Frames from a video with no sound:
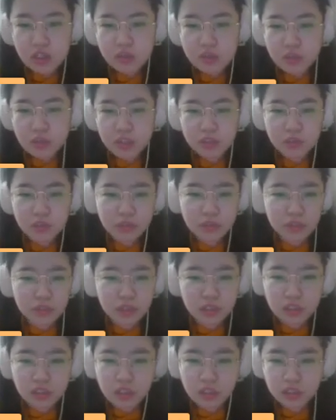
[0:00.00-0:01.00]
but we
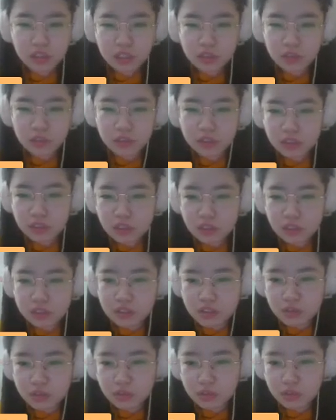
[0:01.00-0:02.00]
found that even the
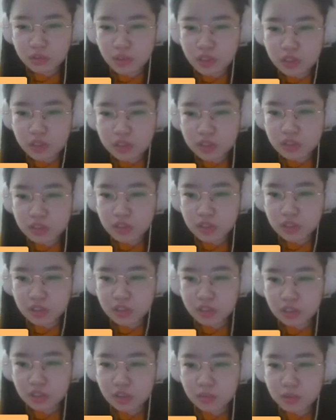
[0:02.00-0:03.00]
conserved ones,
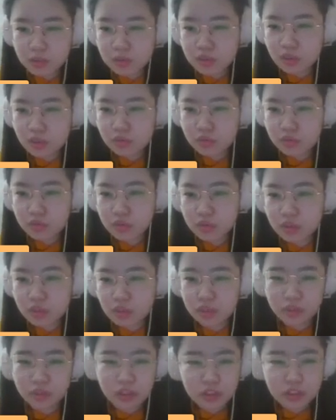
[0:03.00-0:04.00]
most of
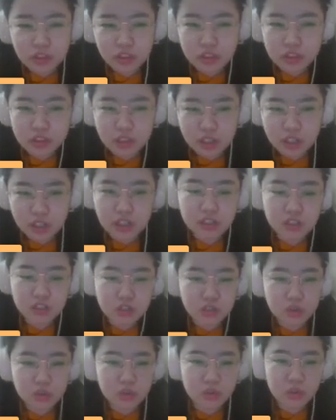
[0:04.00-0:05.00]
their functions are
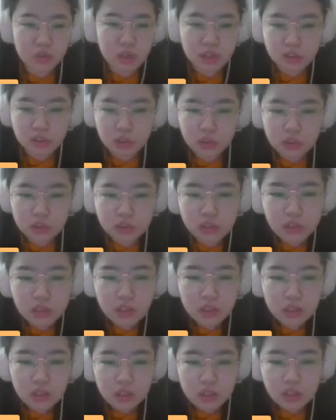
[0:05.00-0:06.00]
still unknown.
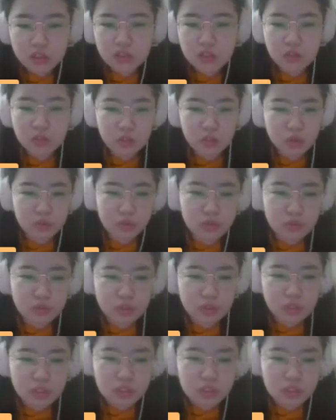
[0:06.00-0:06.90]
So we focus